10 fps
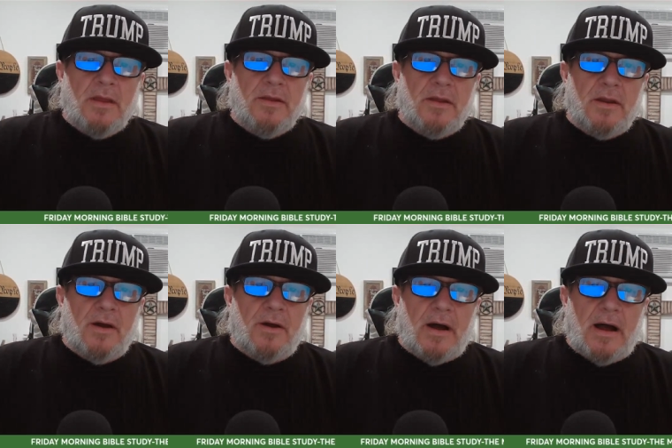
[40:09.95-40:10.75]
you
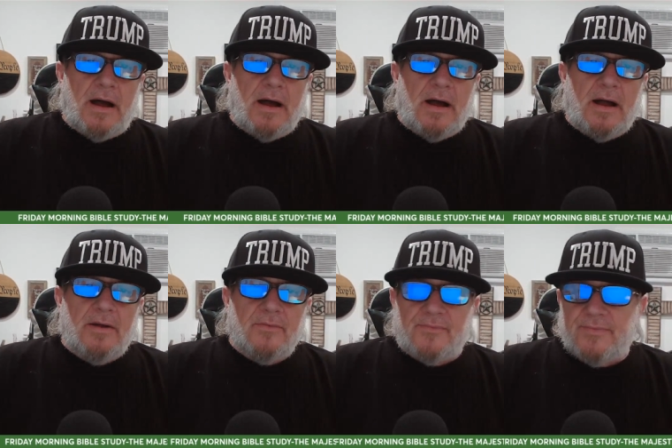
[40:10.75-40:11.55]
know, uh,
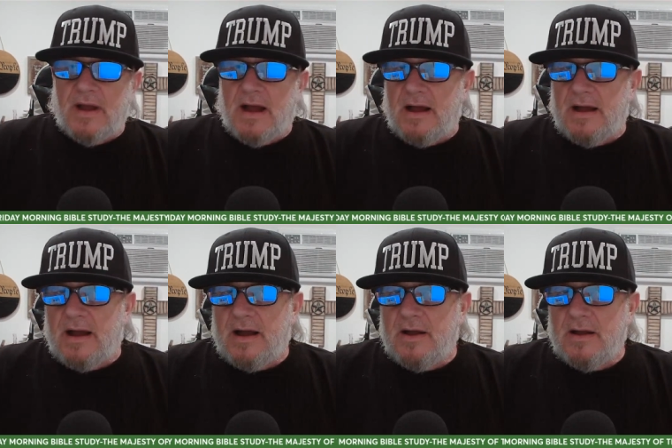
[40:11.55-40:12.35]
uh, uh,
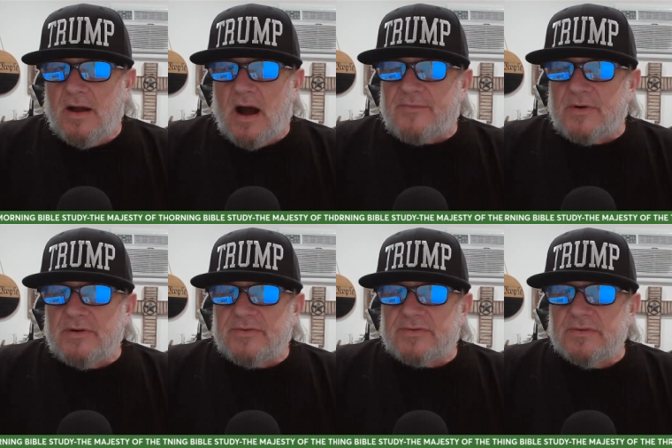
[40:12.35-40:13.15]
uh
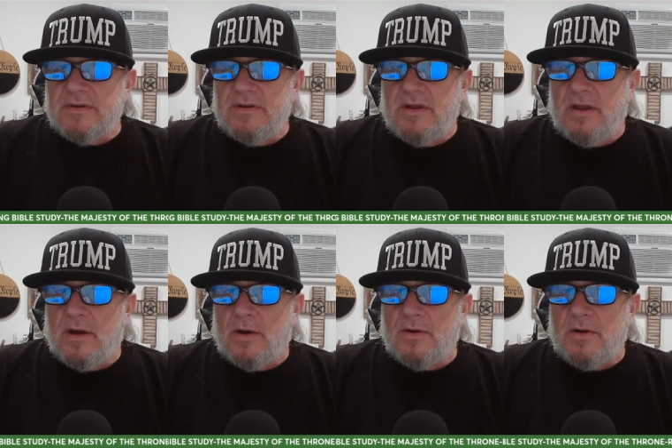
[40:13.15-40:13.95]
offers, you
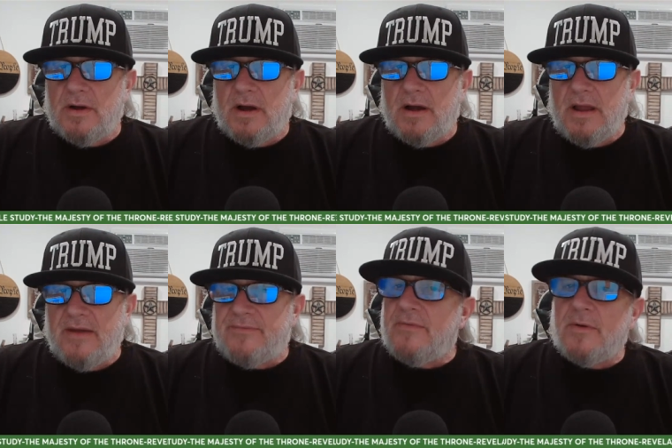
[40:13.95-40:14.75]
know, uh,
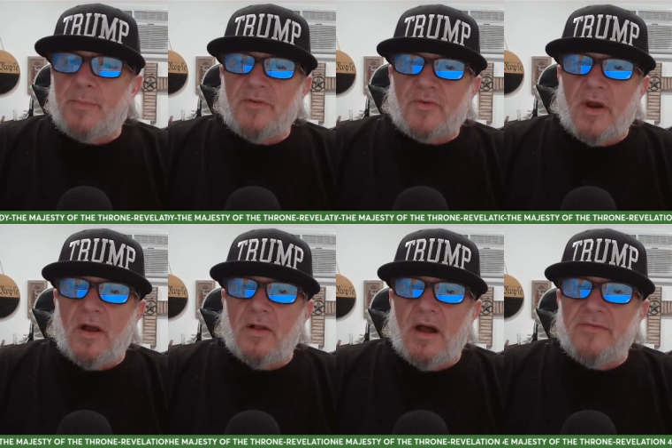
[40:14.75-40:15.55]
a vivid
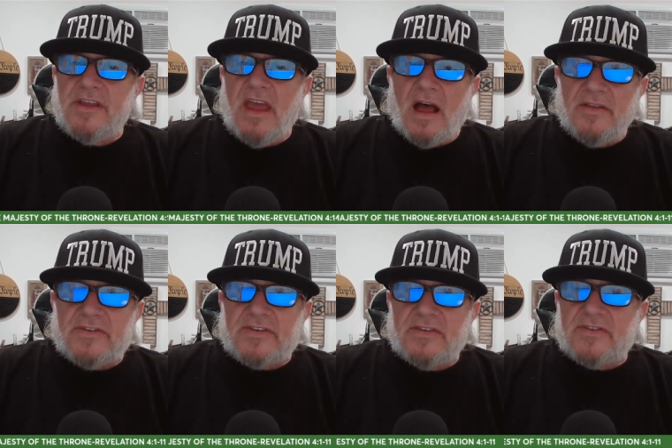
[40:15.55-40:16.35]
portrayal of the
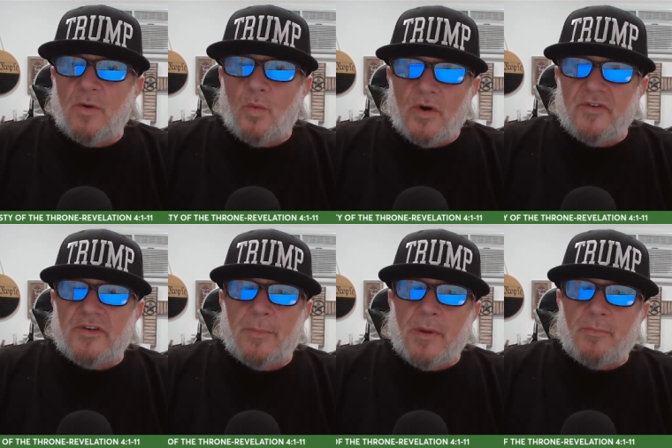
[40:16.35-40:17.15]
unceasing
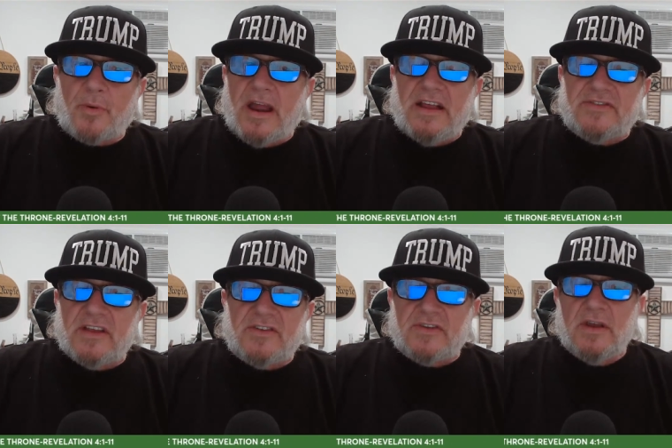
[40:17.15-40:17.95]
worship and praise
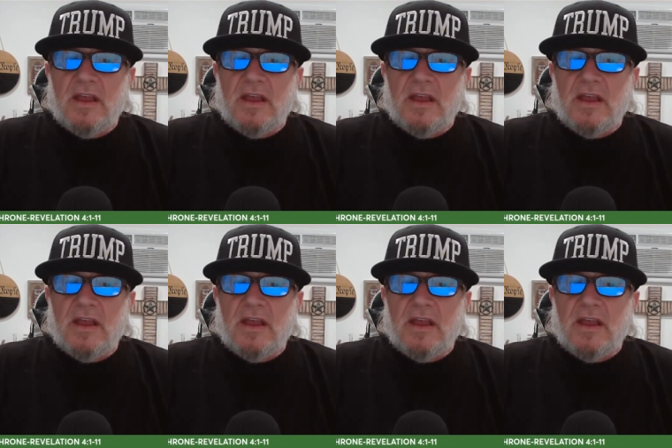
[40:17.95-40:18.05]
that's